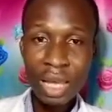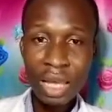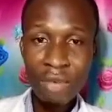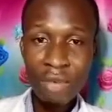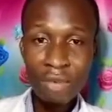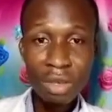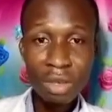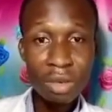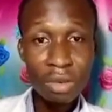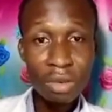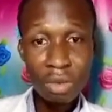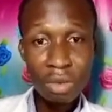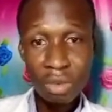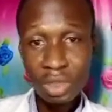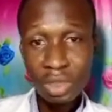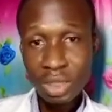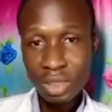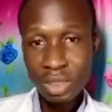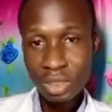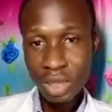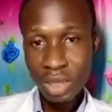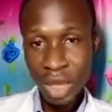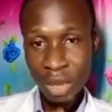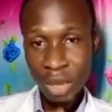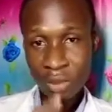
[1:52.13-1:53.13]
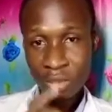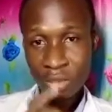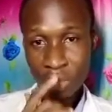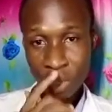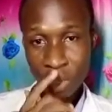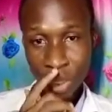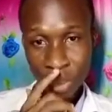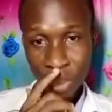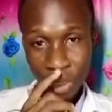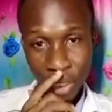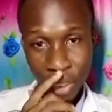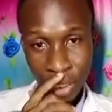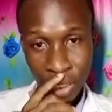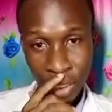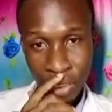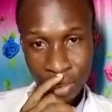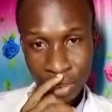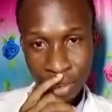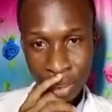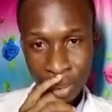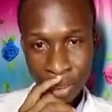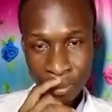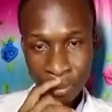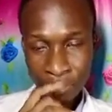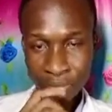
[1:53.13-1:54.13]
a very good time to educate
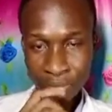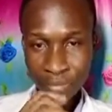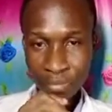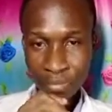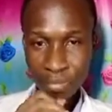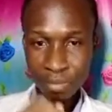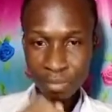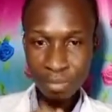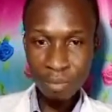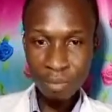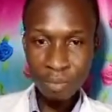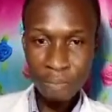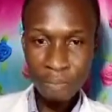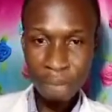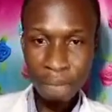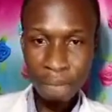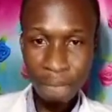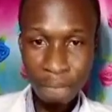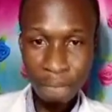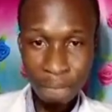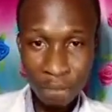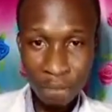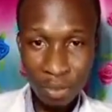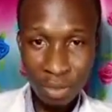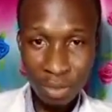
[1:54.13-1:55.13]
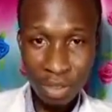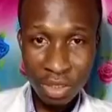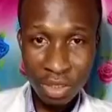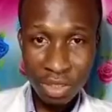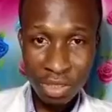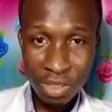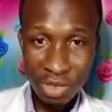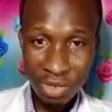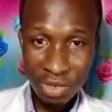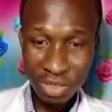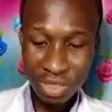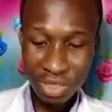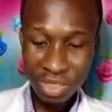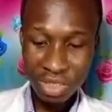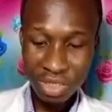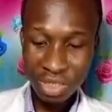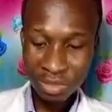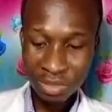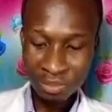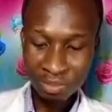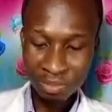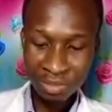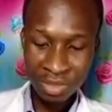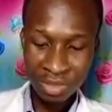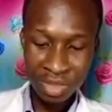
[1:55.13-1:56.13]
them on this
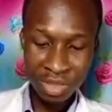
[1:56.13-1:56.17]
condition.